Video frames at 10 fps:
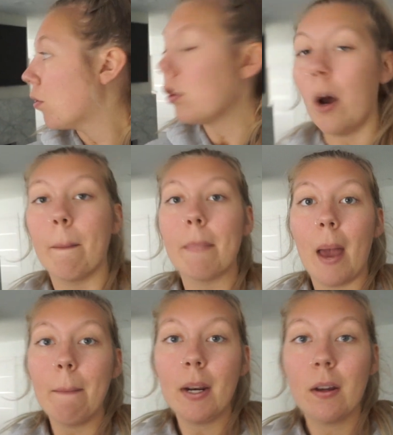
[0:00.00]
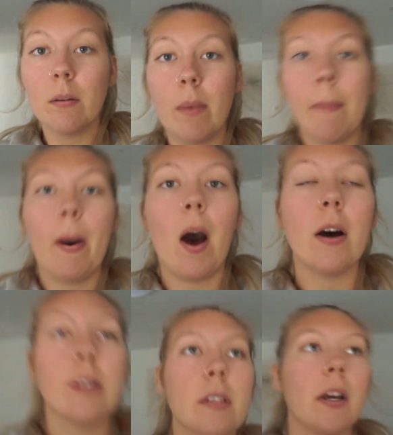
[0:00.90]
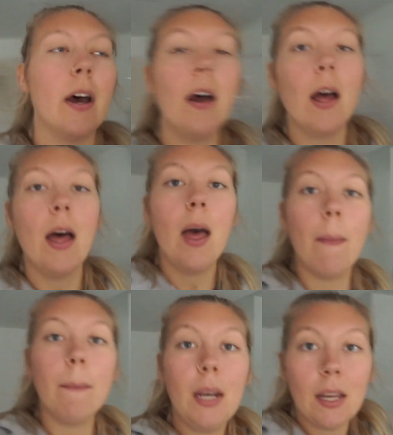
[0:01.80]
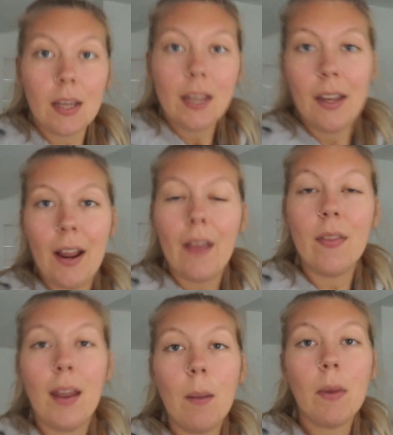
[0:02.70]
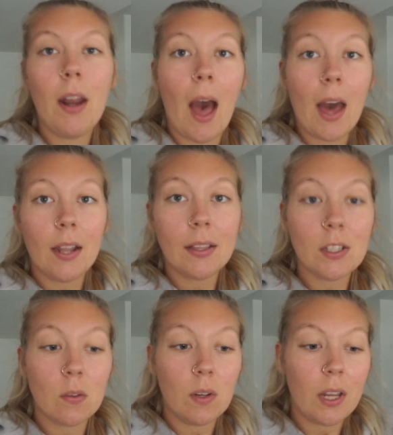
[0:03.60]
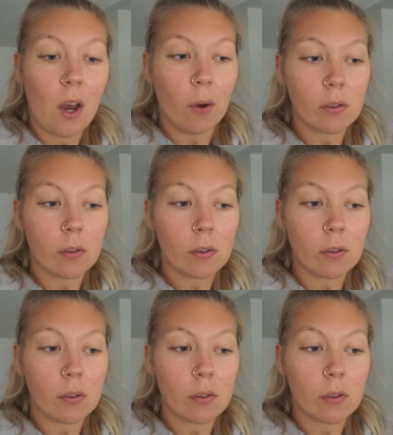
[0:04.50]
So I'm gonna cook my pasta, I'm gonna eat, and then I'm gonna edit this video.